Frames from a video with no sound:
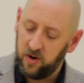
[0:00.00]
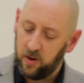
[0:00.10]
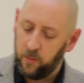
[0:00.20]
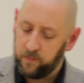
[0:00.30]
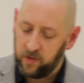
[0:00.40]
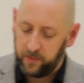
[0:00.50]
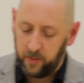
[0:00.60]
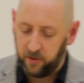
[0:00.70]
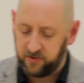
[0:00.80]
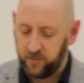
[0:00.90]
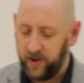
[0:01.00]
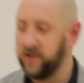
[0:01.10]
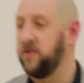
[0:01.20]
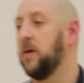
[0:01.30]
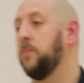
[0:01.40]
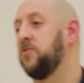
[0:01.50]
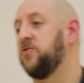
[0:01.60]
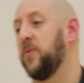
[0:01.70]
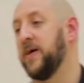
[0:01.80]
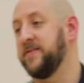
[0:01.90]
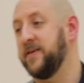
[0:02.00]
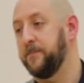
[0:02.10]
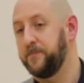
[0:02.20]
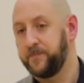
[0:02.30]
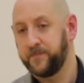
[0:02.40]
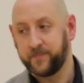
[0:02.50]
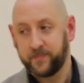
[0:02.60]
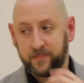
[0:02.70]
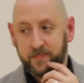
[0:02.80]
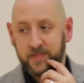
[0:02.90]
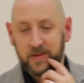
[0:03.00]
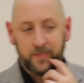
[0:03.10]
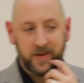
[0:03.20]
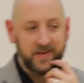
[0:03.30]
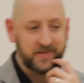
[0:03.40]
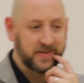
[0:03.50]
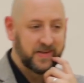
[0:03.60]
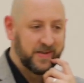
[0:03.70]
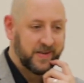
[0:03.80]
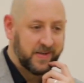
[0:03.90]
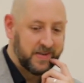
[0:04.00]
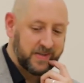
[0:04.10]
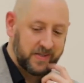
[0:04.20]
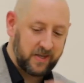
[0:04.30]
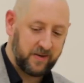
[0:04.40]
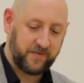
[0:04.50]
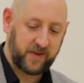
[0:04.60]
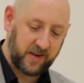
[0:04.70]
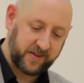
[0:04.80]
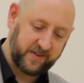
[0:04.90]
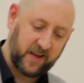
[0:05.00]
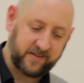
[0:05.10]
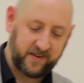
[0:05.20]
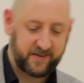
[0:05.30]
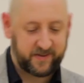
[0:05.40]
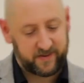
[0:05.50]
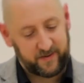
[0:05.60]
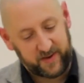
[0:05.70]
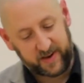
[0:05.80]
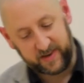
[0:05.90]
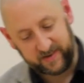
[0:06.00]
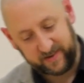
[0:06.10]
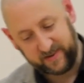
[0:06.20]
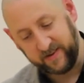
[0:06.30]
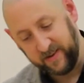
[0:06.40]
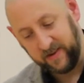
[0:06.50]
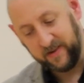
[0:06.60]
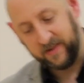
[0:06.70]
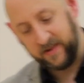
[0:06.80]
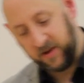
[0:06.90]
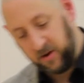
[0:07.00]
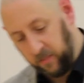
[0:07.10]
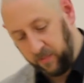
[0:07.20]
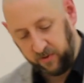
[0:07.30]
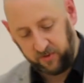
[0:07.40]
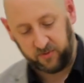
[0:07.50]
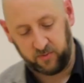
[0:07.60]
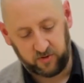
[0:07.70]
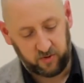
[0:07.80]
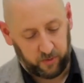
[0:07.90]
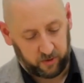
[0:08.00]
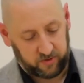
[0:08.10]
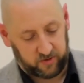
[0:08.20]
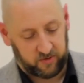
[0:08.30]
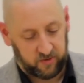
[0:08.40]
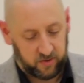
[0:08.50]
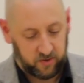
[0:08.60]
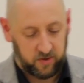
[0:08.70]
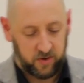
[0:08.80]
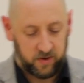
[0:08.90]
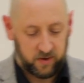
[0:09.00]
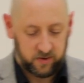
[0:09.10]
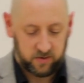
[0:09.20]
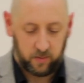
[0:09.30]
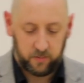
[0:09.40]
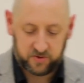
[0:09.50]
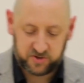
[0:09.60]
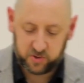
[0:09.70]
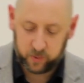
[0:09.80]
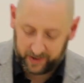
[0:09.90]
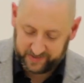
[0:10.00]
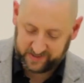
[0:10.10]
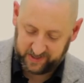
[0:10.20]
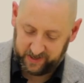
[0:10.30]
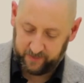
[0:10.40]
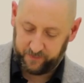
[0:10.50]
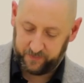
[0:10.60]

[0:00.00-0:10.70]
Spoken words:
a couple of books away to Numbers 20, please. You have Genesis, Exodus, Leviticus, then Numbers, so 2 books. Numbers 20.